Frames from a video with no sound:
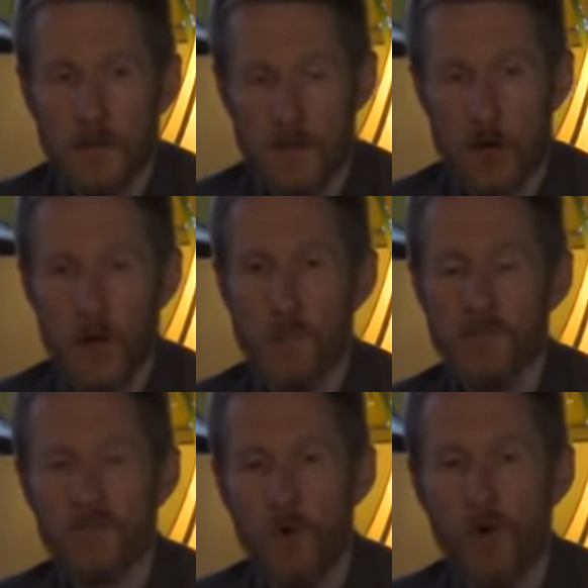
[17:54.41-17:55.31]
A
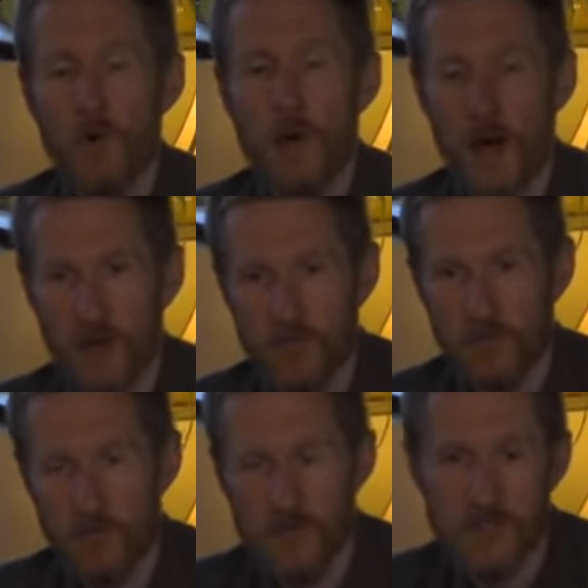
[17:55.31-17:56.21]
corrupt form
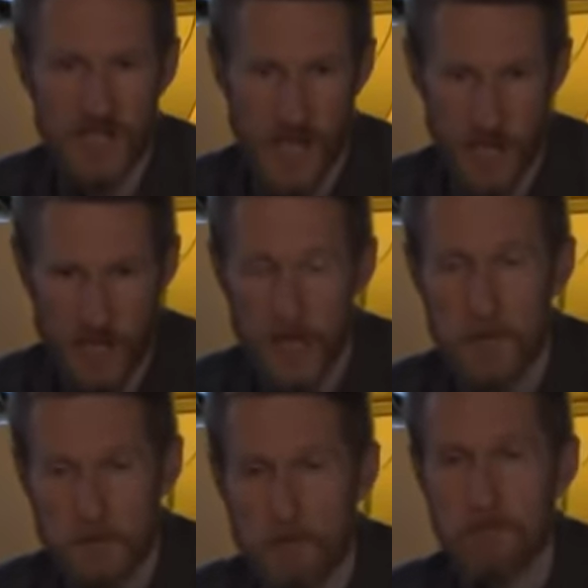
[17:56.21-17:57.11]
of Christianity.
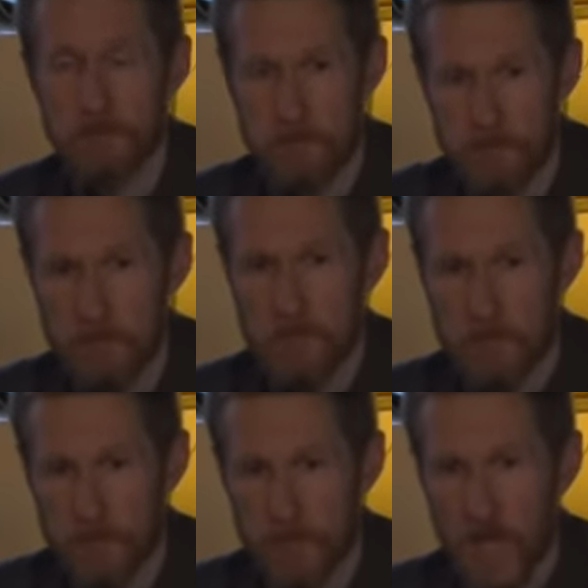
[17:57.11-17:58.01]

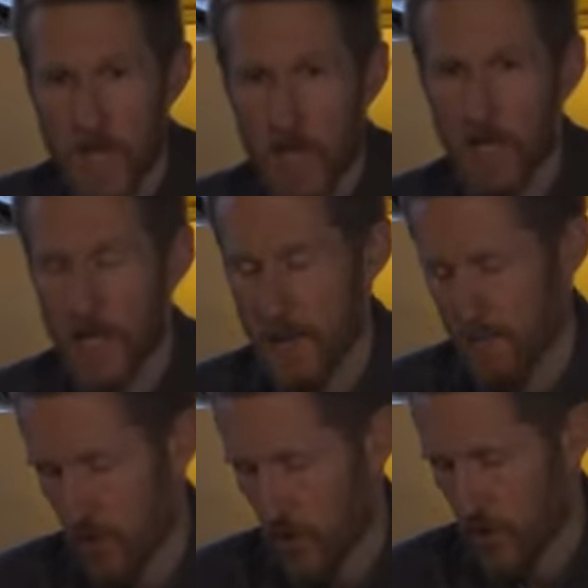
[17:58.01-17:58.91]
A
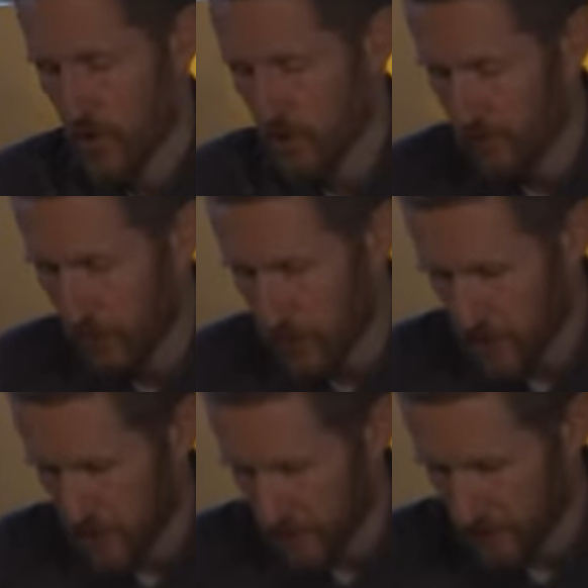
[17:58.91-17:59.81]
hypocritical
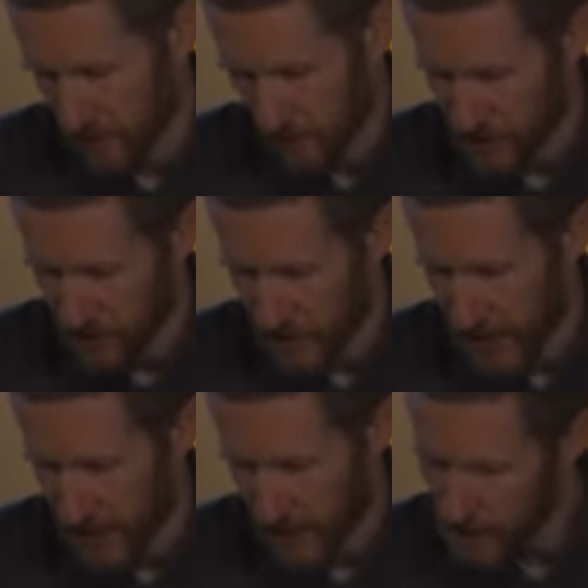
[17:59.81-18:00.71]
version of
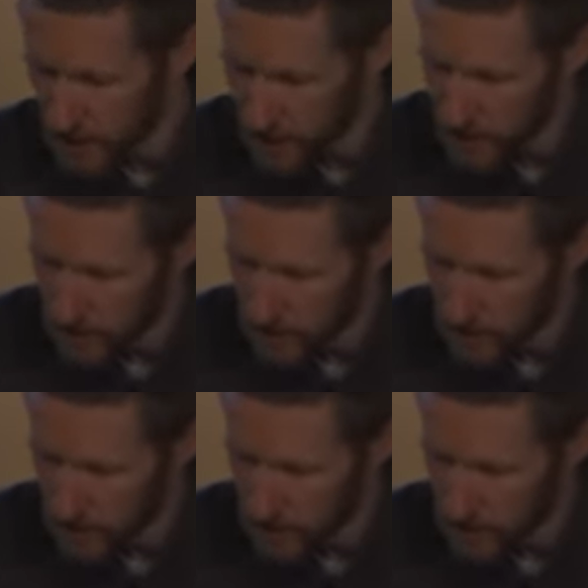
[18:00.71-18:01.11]
Christianity.